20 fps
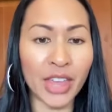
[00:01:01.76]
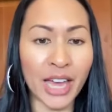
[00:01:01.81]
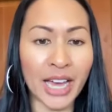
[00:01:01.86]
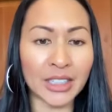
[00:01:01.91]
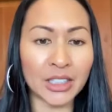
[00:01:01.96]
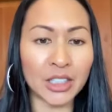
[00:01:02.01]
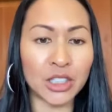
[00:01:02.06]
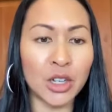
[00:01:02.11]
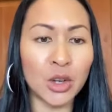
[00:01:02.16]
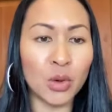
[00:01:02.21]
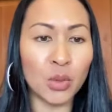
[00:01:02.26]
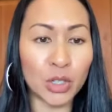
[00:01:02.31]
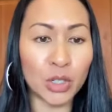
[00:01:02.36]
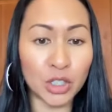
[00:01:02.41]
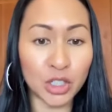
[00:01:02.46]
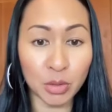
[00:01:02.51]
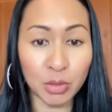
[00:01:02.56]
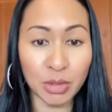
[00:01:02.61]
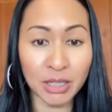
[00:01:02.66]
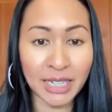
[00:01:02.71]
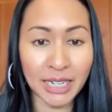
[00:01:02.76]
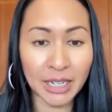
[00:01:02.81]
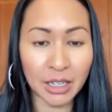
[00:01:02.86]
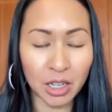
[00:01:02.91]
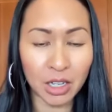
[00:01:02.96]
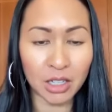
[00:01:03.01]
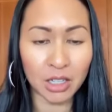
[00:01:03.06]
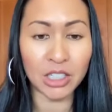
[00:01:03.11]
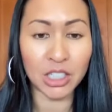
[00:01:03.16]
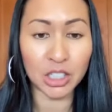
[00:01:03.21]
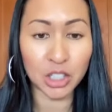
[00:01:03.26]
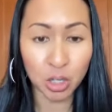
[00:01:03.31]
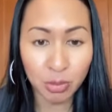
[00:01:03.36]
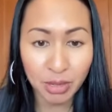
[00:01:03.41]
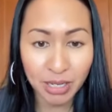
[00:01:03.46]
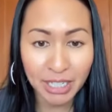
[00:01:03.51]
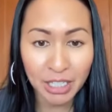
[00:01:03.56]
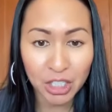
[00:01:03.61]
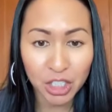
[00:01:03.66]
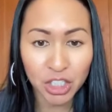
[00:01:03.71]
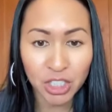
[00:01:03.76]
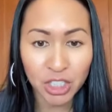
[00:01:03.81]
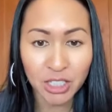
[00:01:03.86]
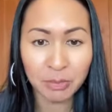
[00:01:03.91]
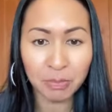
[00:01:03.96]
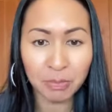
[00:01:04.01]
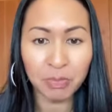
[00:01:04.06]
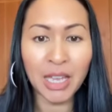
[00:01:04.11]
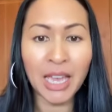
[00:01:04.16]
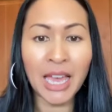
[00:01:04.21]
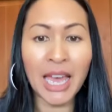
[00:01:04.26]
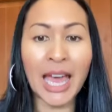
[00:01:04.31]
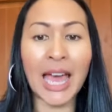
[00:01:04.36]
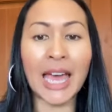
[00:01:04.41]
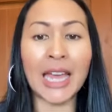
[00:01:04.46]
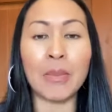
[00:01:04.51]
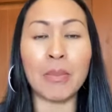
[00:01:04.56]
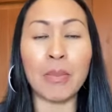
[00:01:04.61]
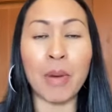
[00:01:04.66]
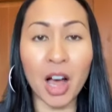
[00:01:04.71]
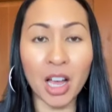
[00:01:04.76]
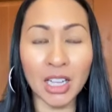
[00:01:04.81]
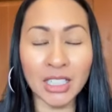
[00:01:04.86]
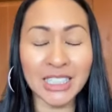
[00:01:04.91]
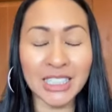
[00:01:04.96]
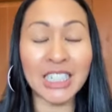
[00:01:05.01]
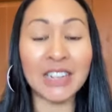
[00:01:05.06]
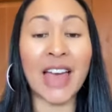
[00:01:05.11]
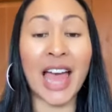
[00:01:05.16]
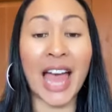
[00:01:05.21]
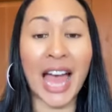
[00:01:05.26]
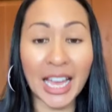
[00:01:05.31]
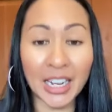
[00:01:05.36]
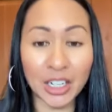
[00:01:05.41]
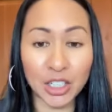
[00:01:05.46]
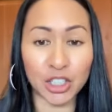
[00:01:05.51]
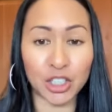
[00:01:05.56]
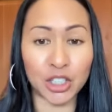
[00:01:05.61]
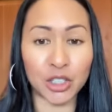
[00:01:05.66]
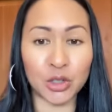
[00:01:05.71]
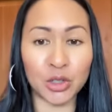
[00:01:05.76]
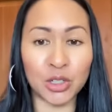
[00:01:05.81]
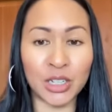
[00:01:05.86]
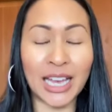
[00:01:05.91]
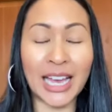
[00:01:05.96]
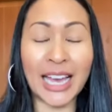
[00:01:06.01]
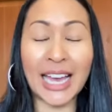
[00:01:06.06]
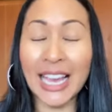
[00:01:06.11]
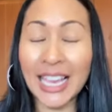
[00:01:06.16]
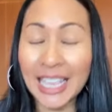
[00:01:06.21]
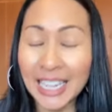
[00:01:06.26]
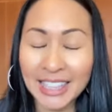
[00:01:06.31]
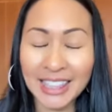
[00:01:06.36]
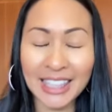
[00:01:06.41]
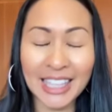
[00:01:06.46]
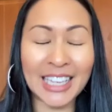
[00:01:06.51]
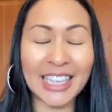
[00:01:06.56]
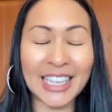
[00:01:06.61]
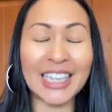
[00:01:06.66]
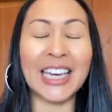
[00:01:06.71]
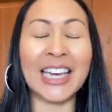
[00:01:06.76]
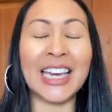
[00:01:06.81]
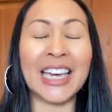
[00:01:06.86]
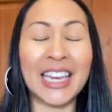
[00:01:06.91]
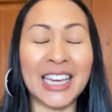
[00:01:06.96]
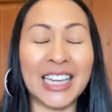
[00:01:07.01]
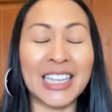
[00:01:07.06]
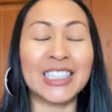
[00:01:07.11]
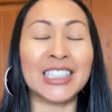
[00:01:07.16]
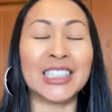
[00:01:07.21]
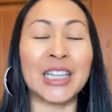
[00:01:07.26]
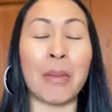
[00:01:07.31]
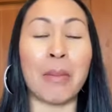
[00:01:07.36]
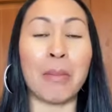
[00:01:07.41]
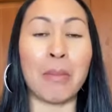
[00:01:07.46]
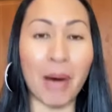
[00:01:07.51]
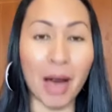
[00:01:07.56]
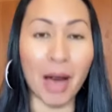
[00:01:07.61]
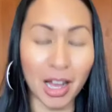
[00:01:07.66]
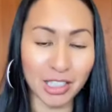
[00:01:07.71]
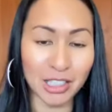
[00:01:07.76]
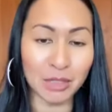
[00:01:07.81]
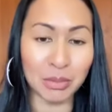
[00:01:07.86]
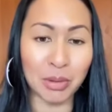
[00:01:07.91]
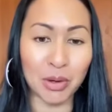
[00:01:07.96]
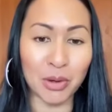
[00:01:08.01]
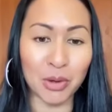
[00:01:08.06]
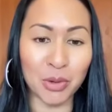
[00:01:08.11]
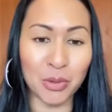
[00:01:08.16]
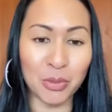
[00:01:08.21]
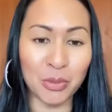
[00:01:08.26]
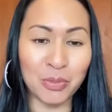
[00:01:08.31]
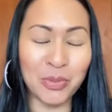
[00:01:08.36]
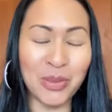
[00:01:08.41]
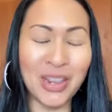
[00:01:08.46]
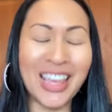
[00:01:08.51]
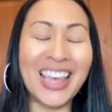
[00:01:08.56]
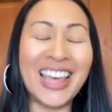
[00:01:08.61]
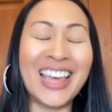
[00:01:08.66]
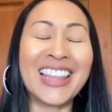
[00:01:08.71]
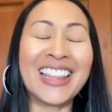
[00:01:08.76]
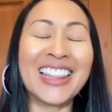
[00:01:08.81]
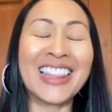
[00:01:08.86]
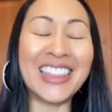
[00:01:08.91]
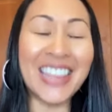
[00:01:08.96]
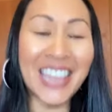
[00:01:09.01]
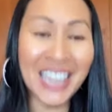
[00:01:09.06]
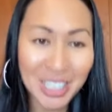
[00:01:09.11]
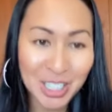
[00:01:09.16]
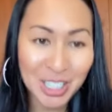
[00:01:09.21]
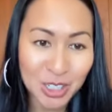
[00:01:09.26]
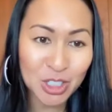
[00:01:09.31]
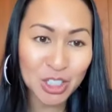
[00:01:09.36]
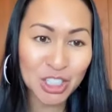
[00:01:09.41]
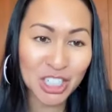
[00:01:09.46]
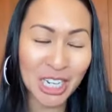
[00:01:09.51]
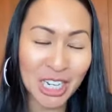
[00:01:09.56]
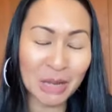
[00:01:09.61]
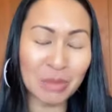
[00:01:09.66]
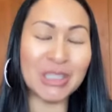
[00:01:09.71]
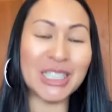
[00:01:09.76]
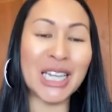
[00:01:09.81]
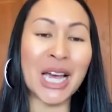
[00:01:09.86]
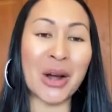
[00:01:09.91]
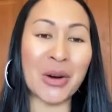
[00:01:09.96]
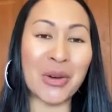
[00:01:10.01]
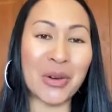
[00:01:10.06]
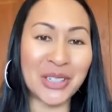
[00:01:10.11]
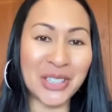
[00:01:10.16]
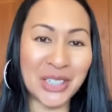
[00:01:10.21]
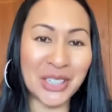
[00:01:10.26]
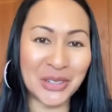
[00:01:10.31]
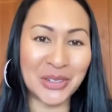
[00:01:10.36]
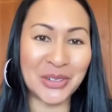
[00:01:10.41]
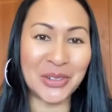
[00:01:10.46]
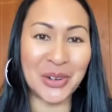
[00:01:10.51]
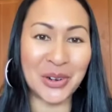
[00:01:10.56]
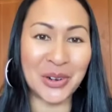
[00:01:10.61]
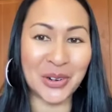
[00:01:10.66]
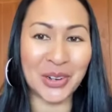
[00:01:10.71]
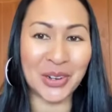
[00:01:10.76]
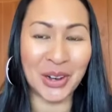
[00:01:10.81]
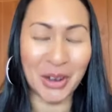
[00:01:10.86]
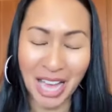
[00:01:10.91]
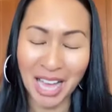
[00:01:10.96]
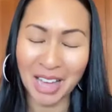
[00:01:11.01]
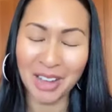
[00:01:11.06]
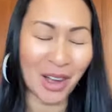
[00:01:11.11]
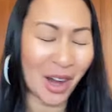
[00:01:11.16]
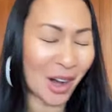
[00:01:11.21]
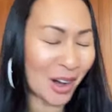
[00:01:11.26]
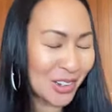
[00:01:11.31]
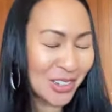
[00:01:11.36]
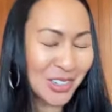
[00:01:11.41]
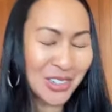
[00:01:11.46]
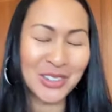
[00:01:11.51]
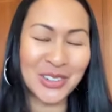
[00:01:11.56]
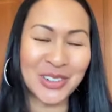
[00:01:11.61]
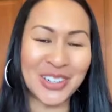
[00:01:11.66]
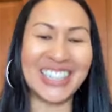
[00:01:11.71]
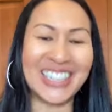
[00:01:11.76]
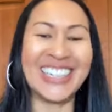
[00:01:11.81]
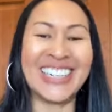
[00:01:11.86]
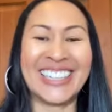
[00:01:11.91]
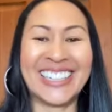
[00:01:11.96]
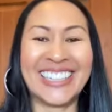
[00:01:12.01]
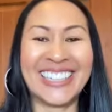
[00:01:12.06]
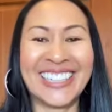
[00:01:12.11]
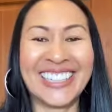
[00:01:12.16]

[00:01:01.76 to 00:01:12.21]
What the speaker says: that with determination and a positive attitude, anything is possible. Thank you, James. How are you? How are you doing?